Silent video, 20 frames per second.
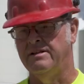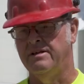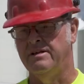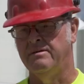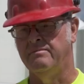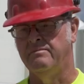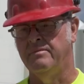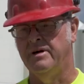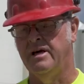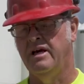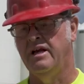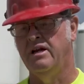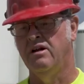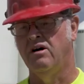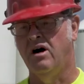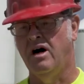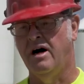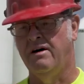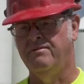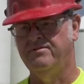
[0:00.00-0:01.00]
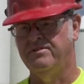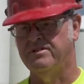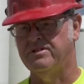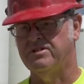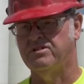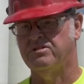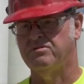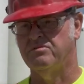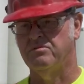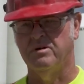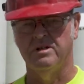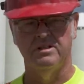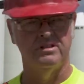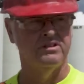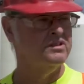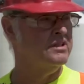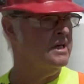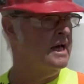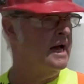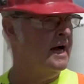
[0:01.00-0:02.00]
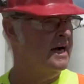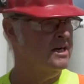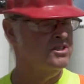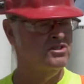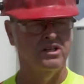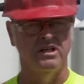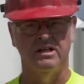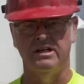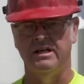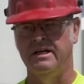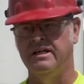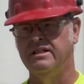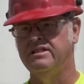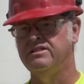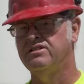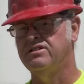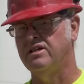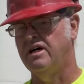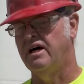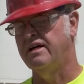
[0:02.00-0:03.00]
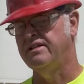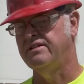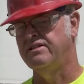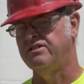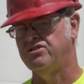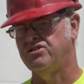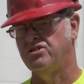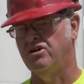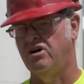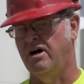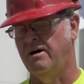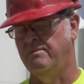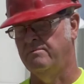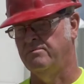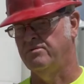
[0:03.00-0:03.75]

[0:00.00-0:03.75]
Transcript: The main office was actually inside the shop.